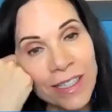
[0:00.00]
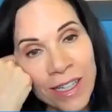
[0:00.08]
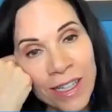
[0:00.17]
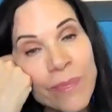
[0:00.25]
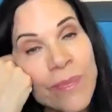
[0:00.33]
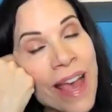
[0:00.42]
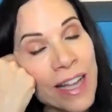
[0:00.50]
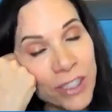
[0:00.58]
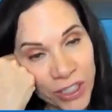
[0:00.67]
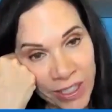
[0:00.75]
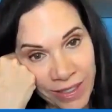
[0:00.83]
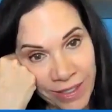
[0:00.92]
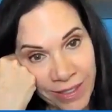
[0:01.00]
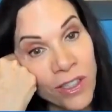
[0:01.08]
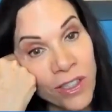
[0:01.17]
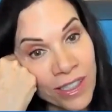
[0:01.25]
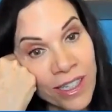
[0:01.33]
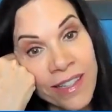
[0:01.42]
I can imagine the
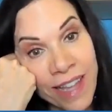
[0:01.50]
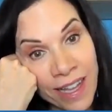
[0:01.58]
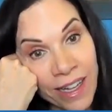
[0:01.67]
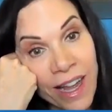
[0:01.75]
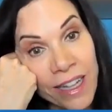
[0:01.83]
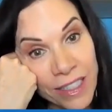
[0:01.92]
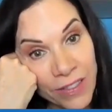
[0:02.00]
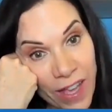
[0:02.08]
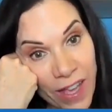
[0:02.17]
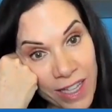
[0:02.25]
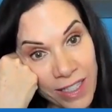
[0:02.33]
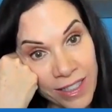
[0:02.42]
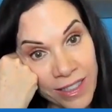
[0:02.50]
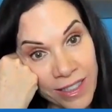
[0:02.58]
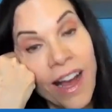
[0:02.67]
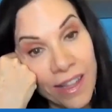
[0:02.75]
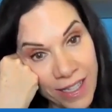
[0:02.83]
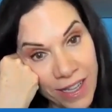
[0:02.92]
look on that guy's face
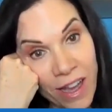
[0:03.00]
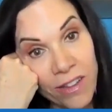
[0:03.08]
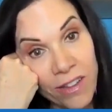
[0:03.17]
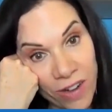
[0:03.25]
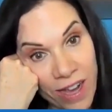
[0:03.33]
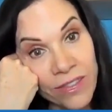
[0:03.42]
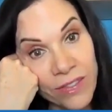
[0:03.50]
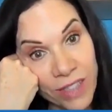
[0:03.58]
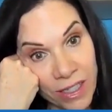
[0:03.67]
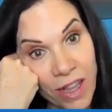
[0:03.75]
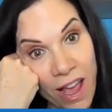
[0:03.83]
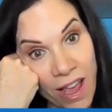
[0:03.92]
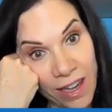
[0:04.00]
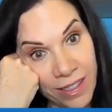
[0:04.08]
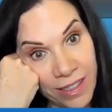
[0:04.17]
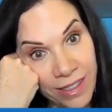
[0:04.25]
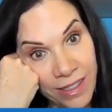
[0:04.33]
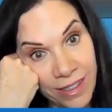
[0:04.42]
on the other end of the line.